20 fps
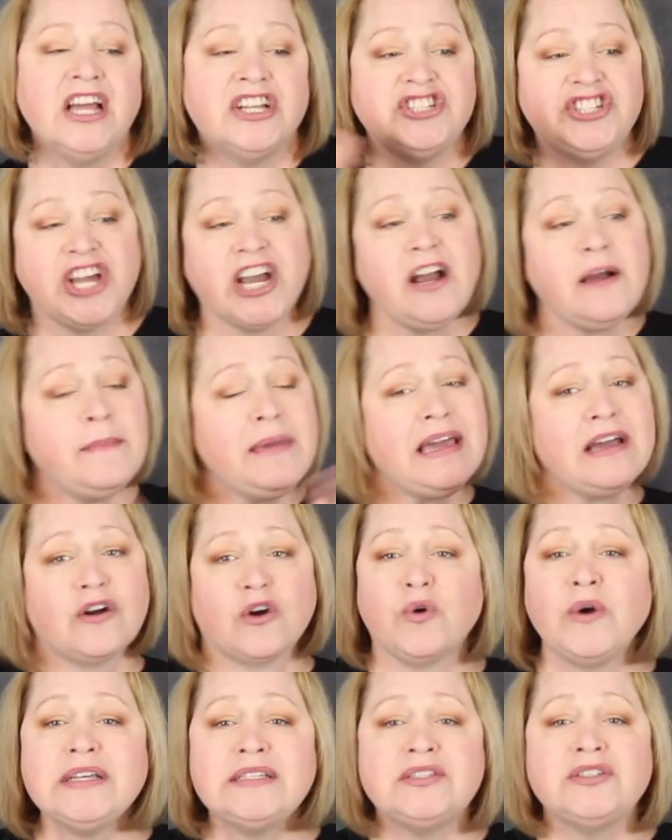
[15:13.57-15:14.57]
Jeremy and
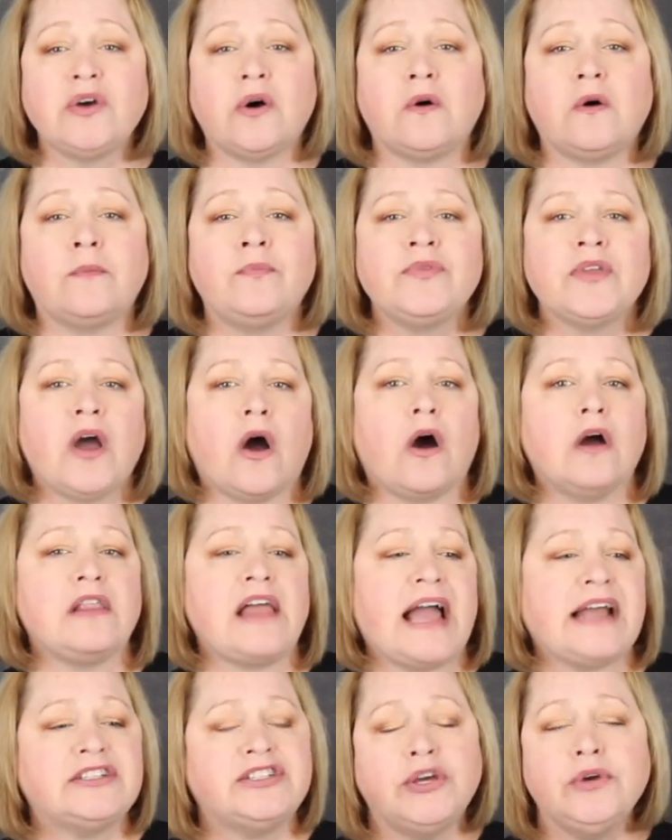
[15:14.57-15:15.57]
Chrystal are
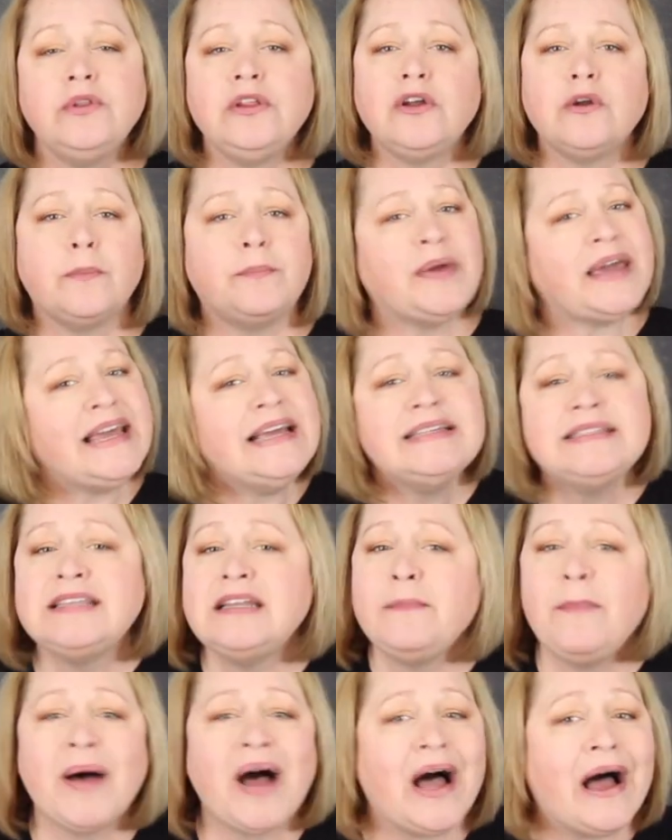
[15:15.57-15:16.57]
like two little peas
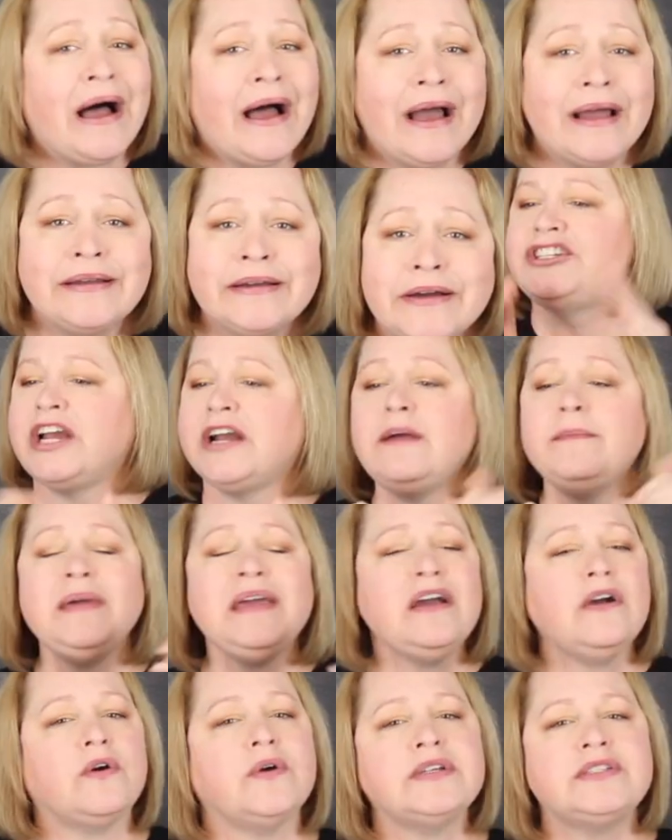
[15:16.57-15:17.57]
in a pod.
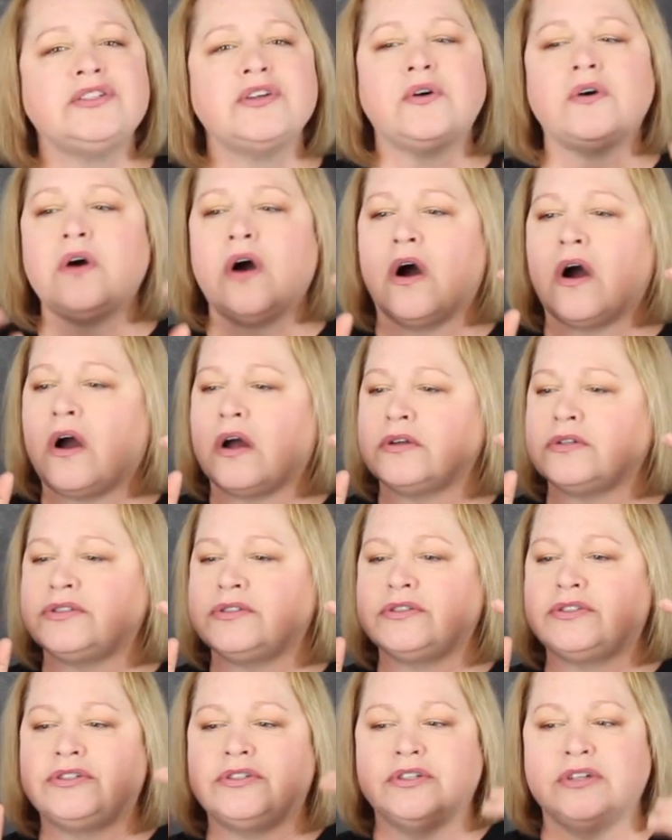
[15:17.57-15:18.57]
Jeremy and Chrystal
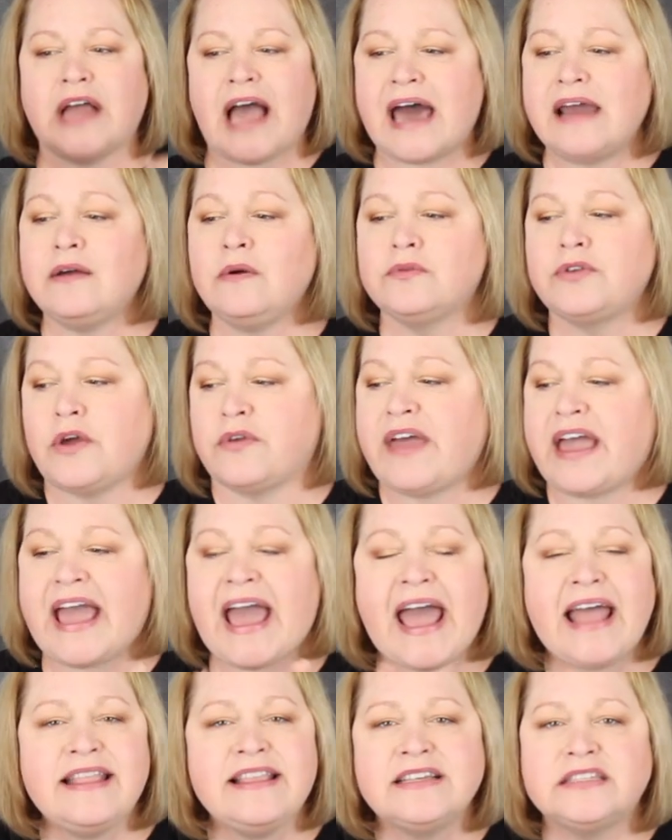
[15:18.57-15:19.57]
are I don't know. They
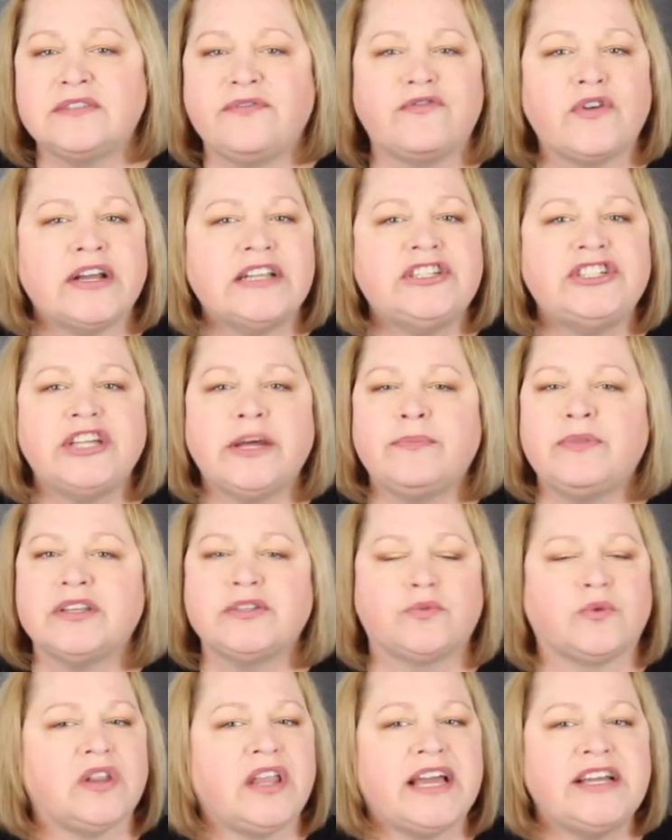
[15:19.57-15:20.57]
had this friendship,
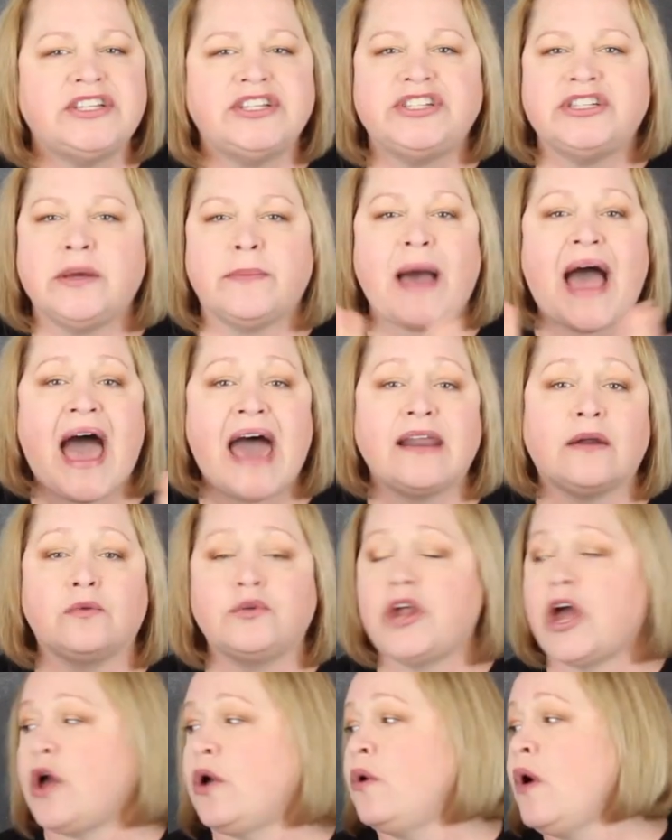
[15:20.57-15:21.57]
this relationship. I
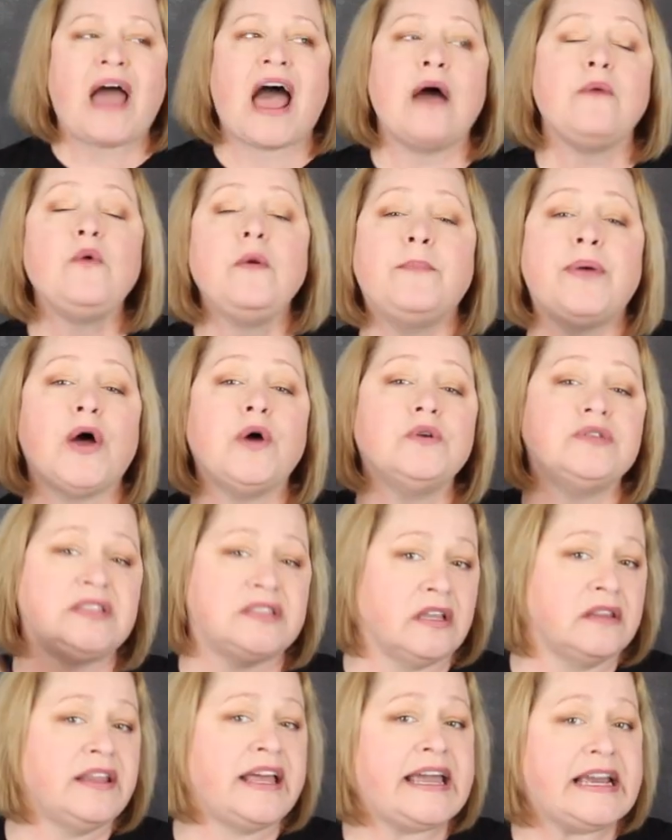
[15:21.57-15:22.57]
don't know. I will
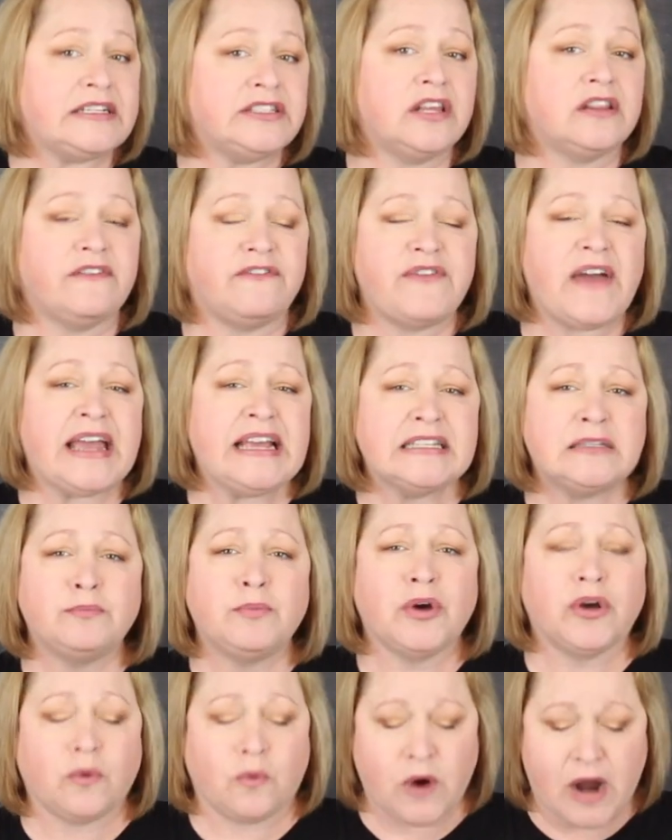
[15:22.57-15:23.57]
post the link to the
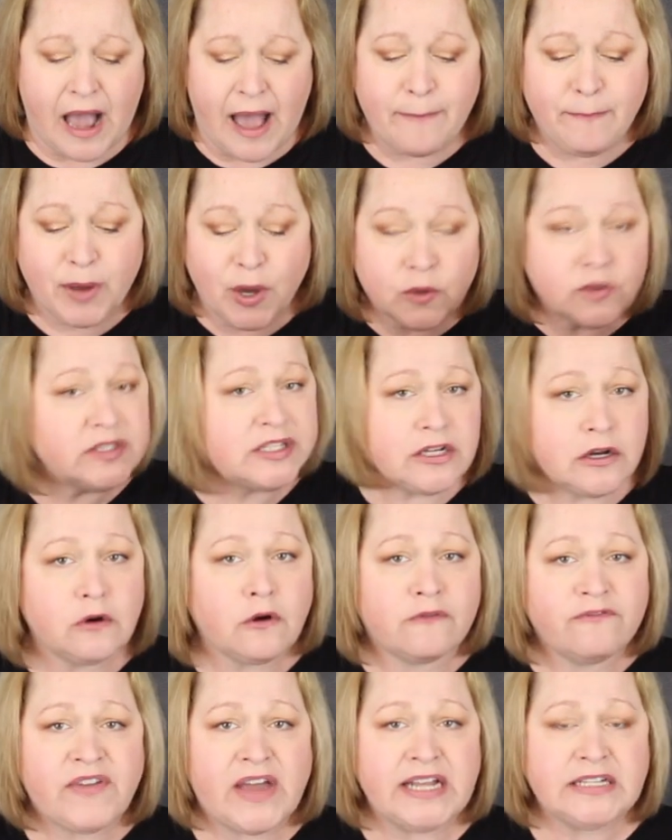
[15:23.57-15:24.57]
Facebook where I posted it
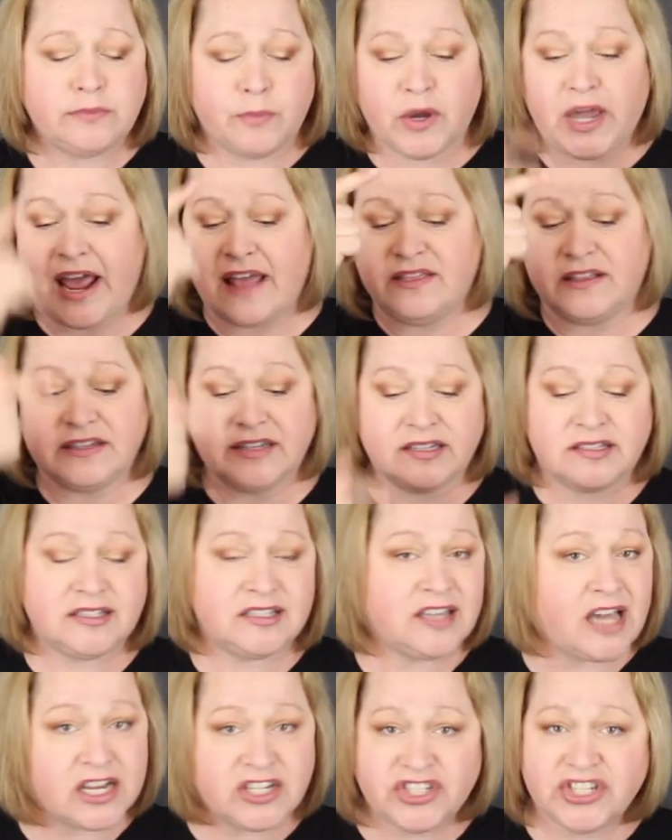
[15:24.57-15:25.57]
on Facebook and the
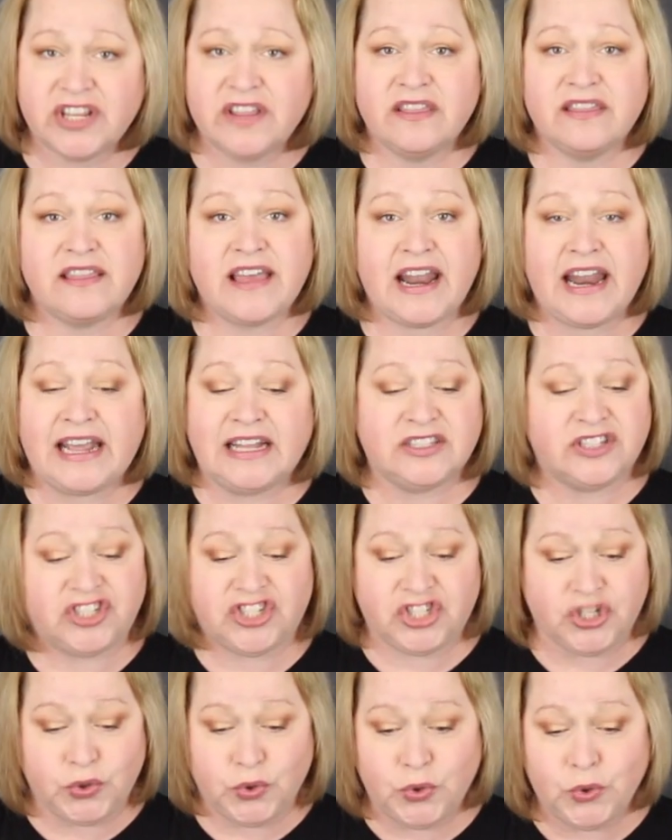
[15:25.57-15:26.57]
discussion that
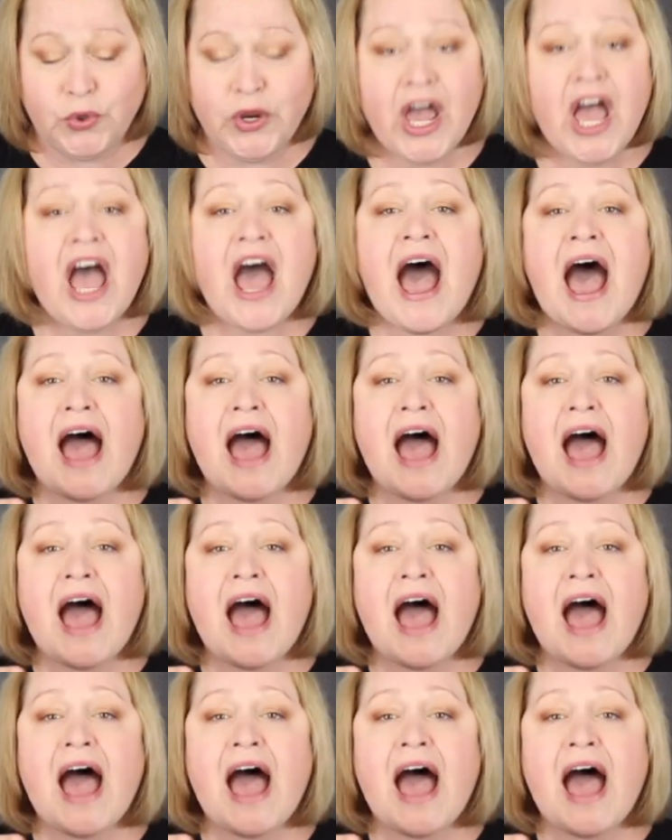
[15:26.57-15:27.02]
ensued.